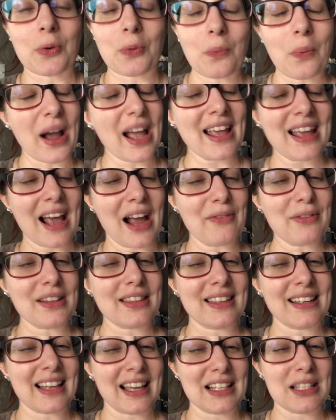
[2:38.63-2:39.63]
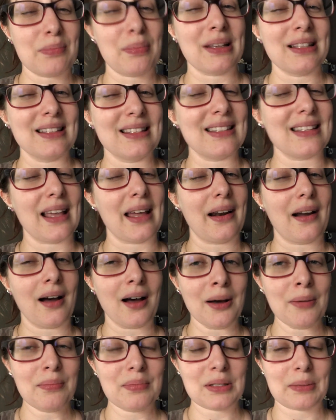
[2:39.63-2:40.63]
the way everything has been set
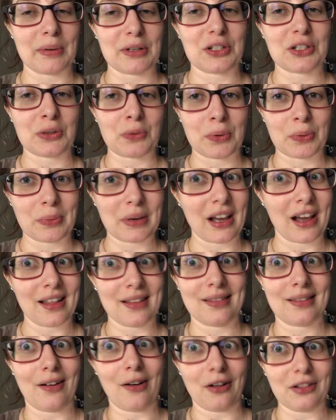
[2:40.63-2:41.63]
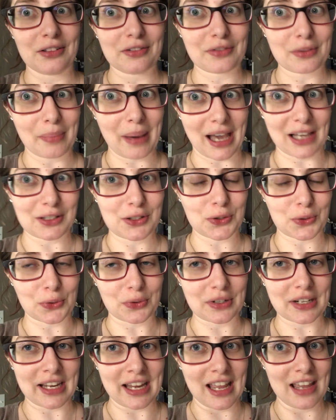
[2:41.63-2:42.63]
up especially when we got all of the
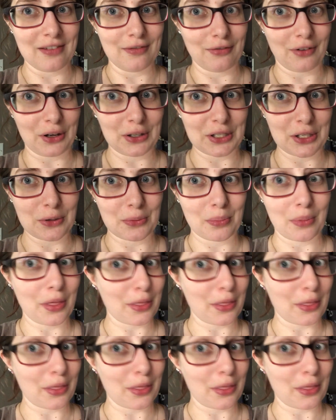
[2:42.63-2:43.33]
backstory in volume